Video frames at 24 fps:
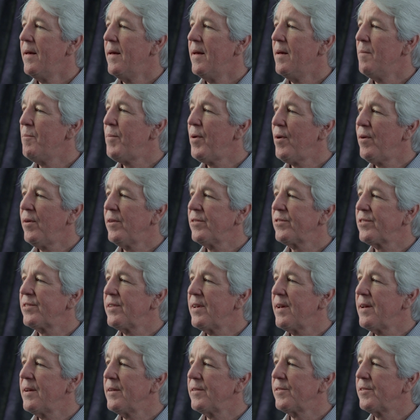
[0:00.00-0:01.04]
And Paul
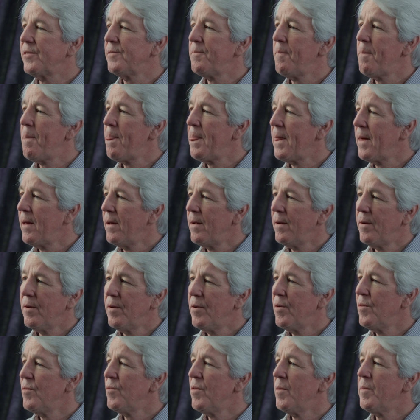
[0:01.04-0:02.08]
says,
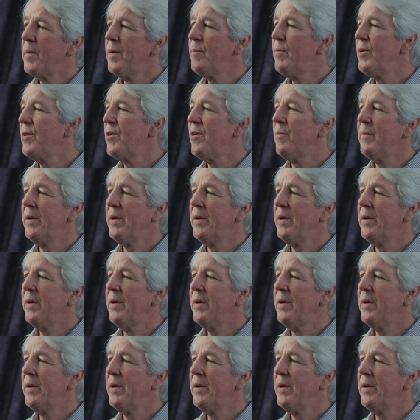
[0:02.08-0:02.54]
remember your